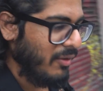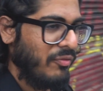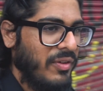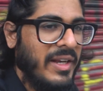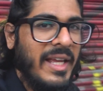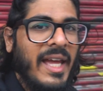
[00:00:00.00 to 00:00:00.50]
A
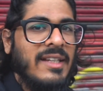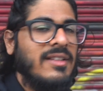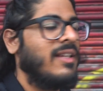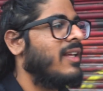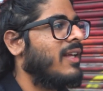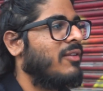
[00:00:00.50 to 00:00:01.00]
fitting end
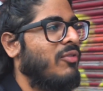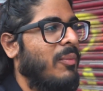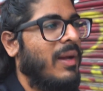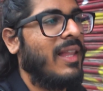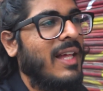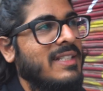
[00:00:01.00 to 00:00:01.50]
for
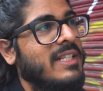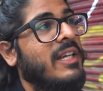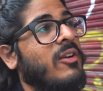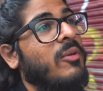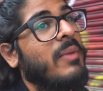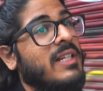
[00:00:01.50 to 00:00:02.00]
my last day
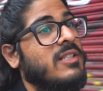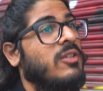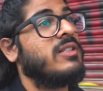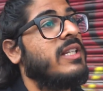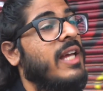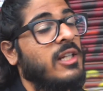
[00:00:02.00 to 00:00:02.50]
here in Mexico
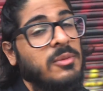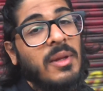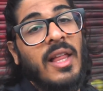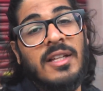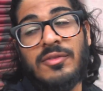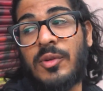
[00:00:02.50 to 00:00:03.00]
City, actually my
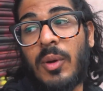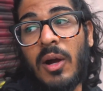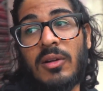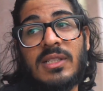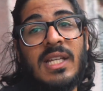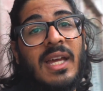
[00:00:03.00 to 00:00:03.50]
last few
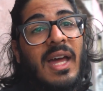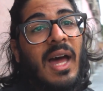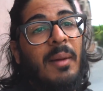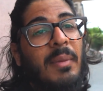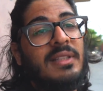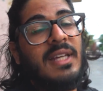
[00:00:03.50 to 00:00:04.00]
hours.
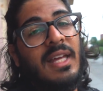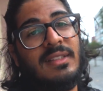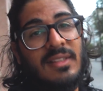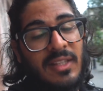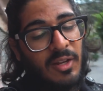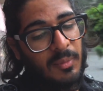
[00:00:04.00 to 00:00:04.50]
I'm about to head
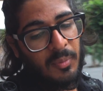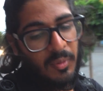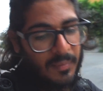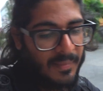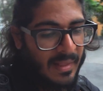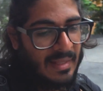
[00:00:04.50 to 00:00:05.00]
to the
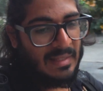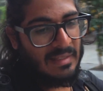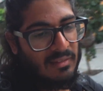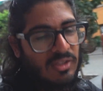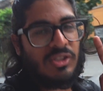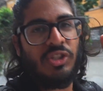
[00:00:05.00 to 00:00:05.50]
airport.
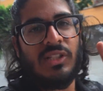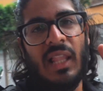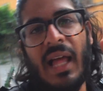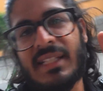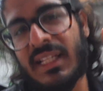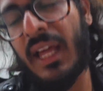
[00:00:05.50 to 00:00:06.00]
This is just the
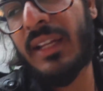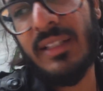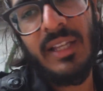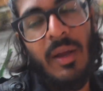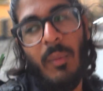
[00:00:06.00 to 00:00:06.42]
last kind of thing I